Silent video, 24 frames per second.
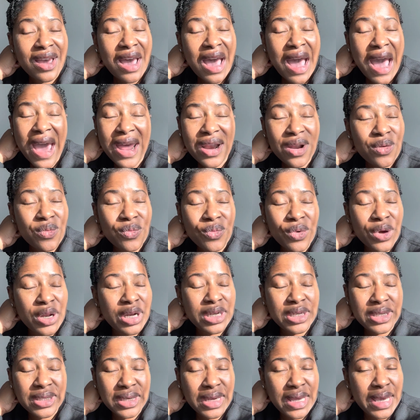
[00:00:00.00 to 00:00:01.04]
I don't want
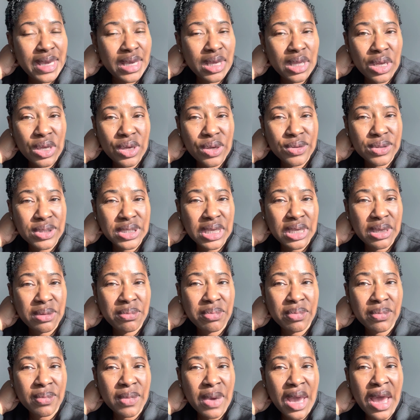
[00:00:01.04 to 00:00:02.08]
to delay
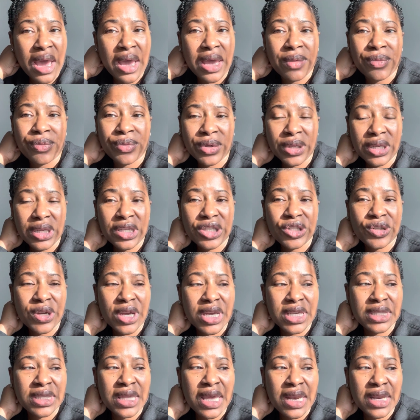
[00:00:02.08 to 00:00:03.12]
closing I really
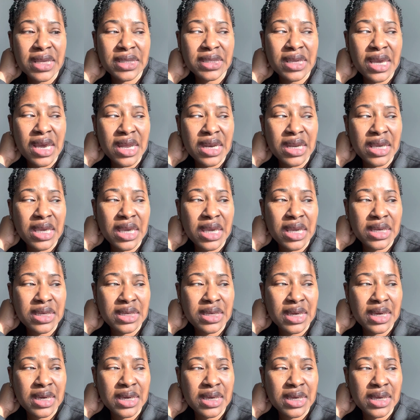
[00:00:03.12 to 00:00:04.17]
trust that it's going to get
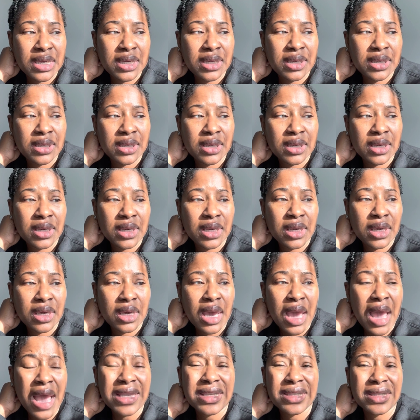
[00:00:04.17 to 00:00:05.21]
done.
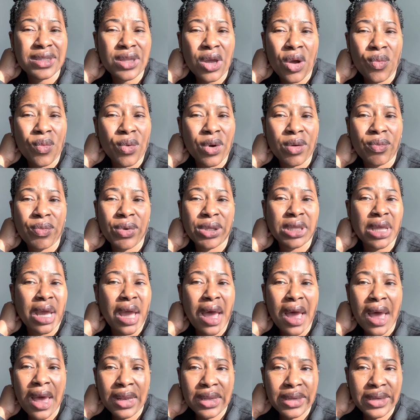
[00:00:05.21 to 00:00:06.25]
I just don't want, with the
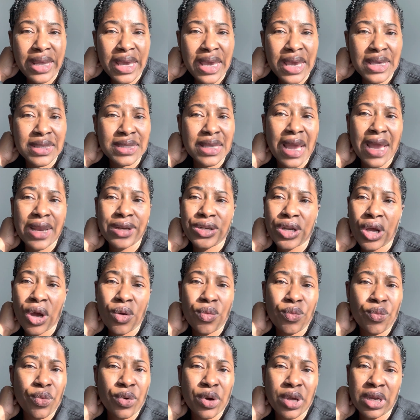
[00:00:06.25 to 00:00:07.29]
holidays, I
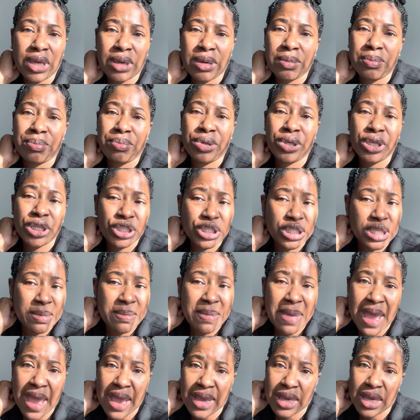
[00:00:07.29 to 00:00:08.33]
don't want to push it
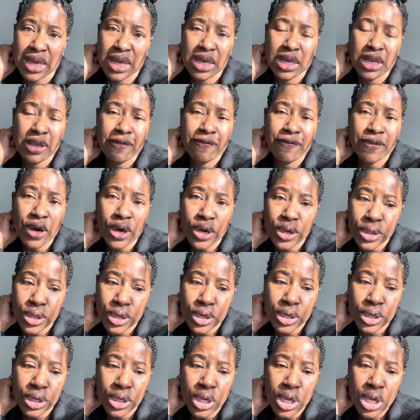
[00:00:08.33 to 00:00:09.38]
back any
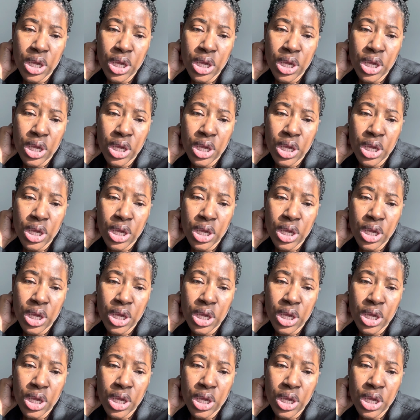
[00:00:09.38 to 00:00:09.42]
further.